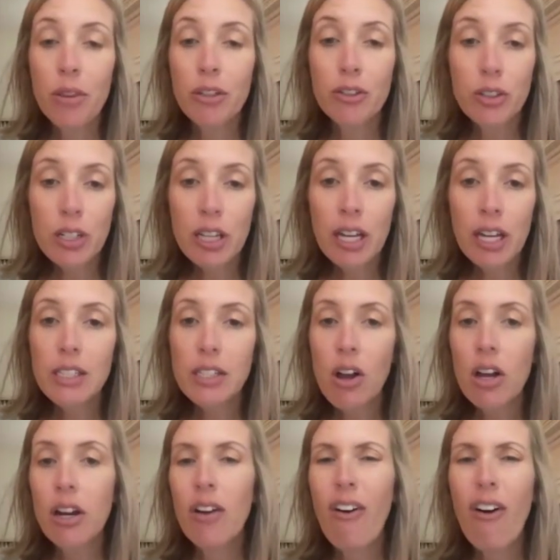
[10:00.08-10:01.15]
the streetlights
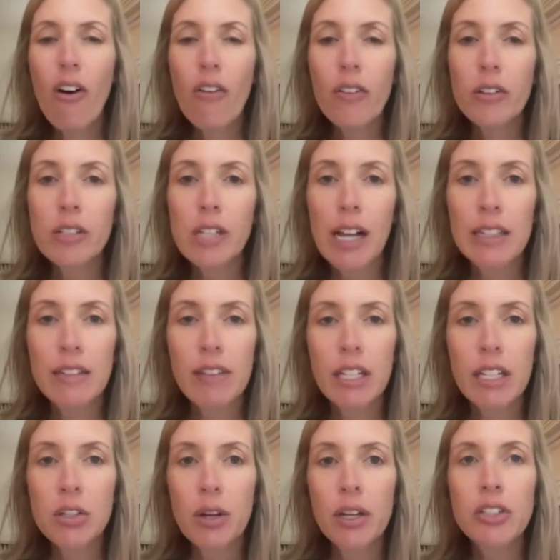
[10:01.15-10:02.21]
on and all those kind of
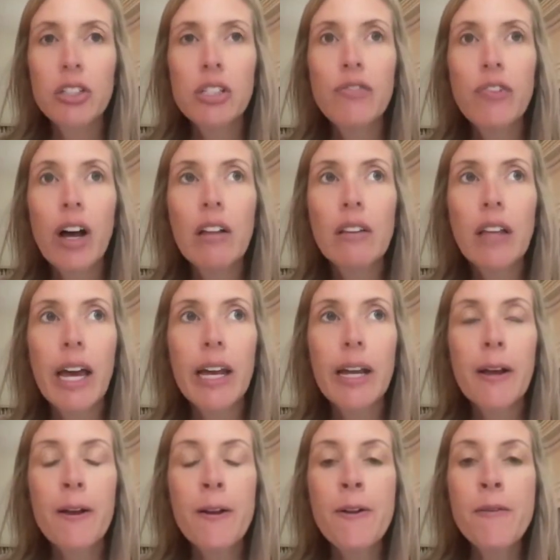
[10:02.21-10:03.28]
things. So I just felt
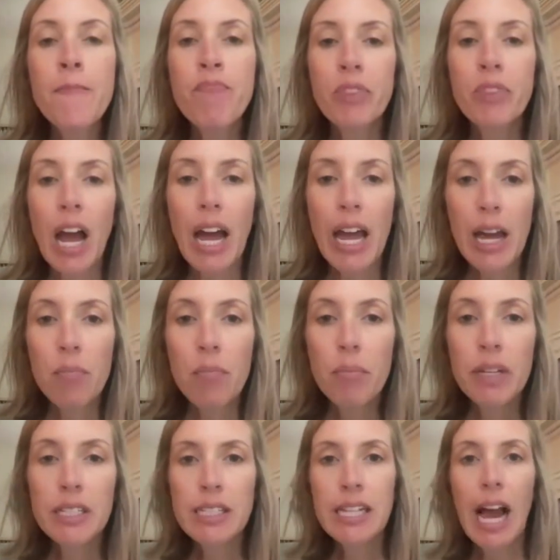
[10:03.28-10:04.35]
like I had
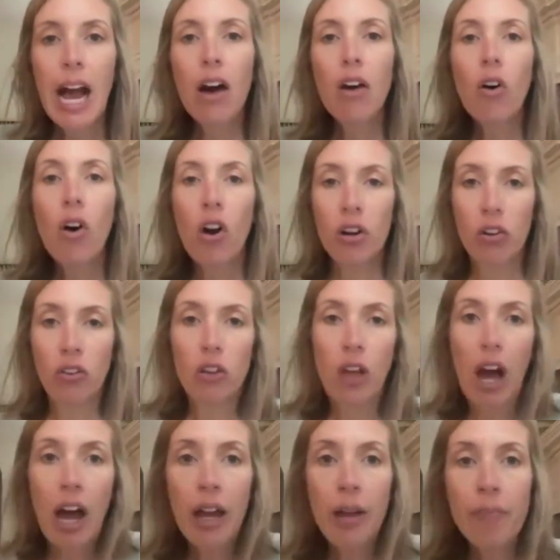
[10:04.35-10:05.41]
missed out on a
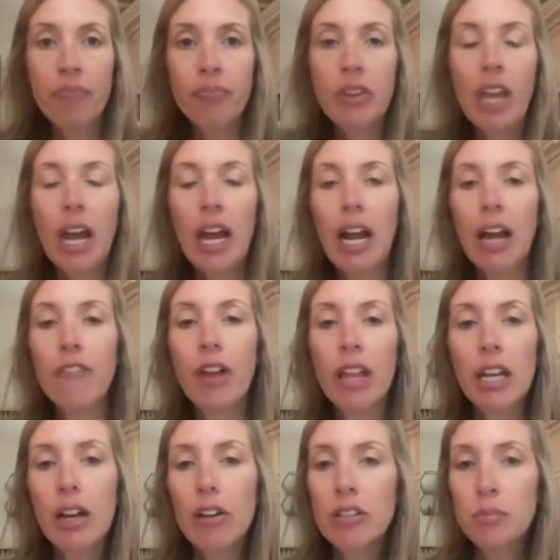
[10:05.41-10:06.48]
lot. And I felt
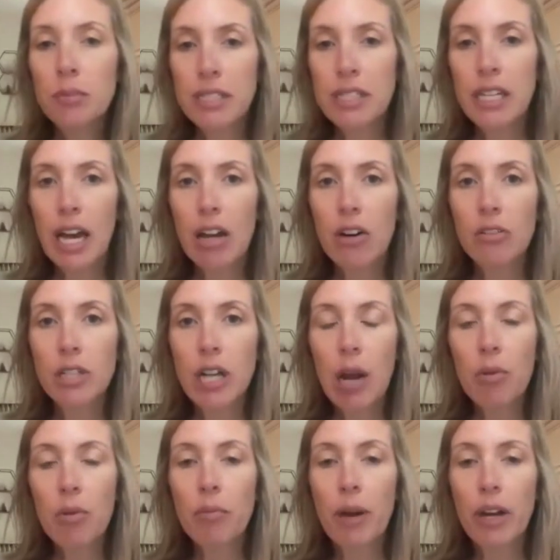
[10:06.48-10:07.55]
like I was missing out on
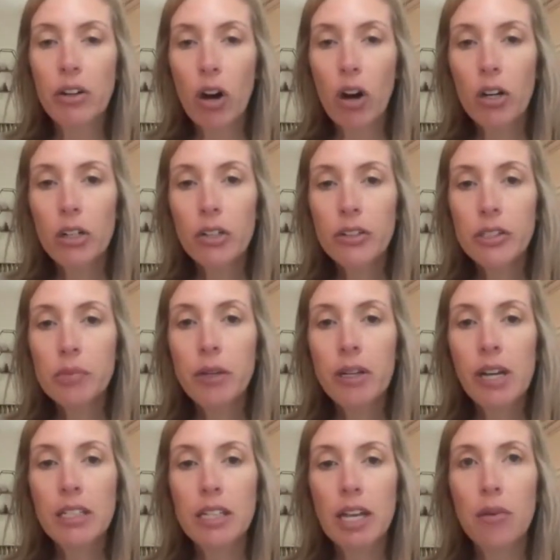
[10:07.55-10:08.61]
time with my daughters
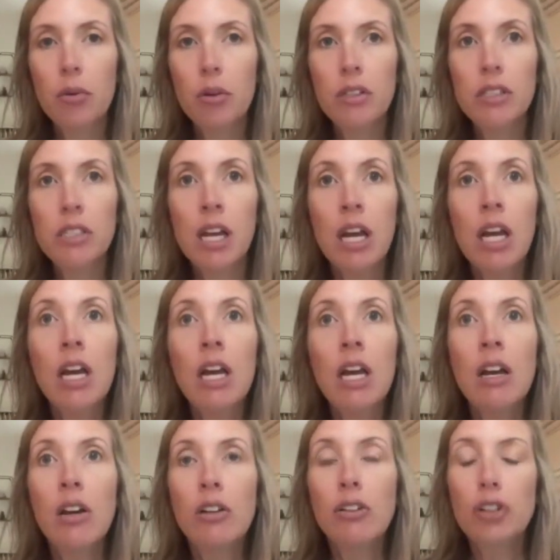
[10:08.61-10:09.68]
because I was
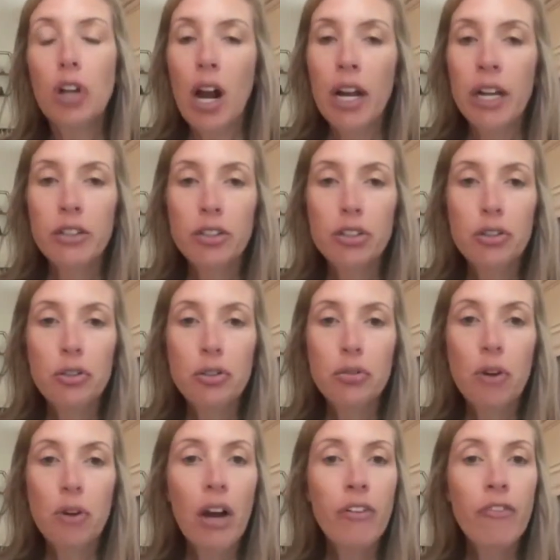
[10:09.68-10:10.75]
trying
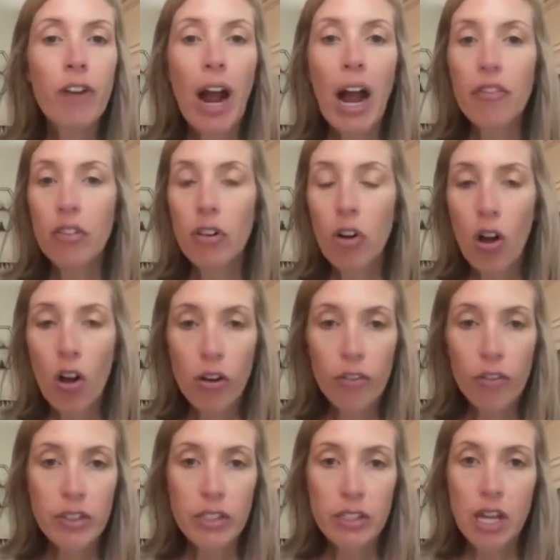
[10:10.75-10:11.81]
to unravel
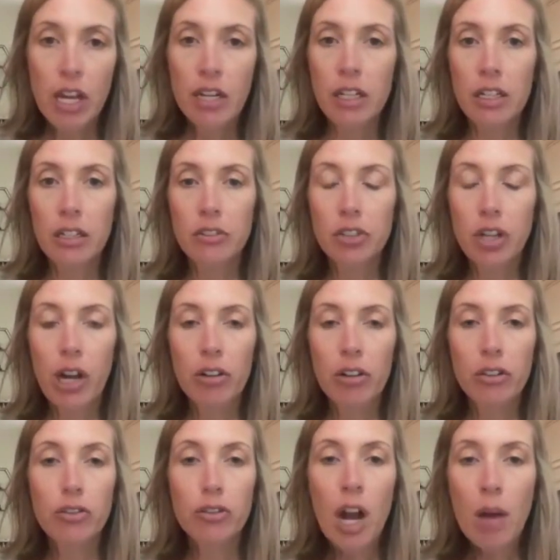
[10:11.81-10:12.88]
all of this unhealed
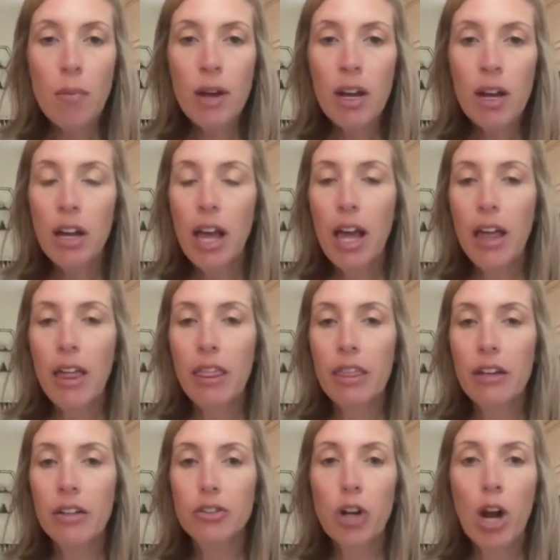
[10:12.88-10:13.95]
childhood trauma and
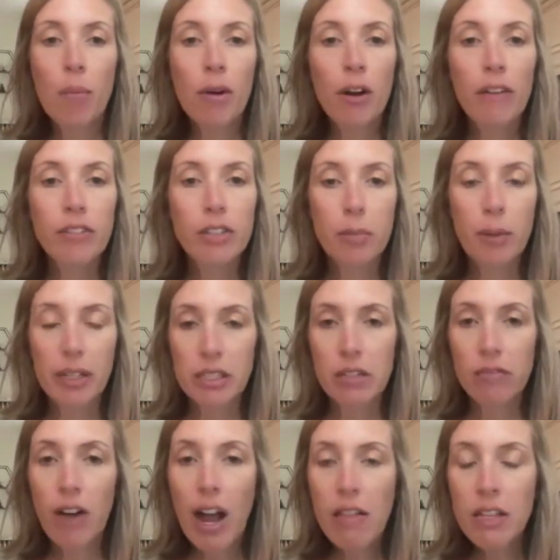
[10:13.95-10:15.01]
the trauma of domestic
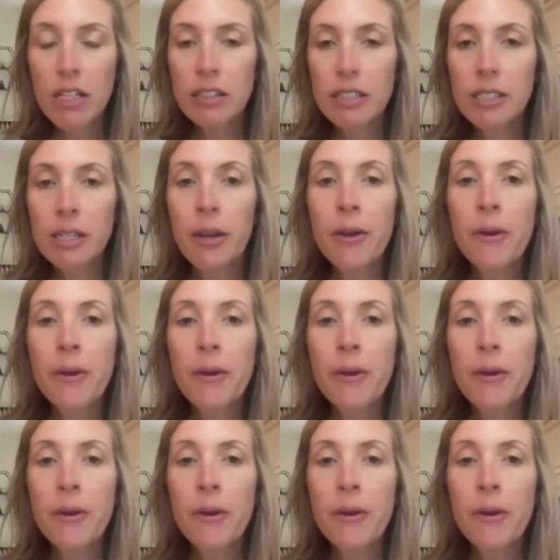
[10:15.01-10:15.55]
violence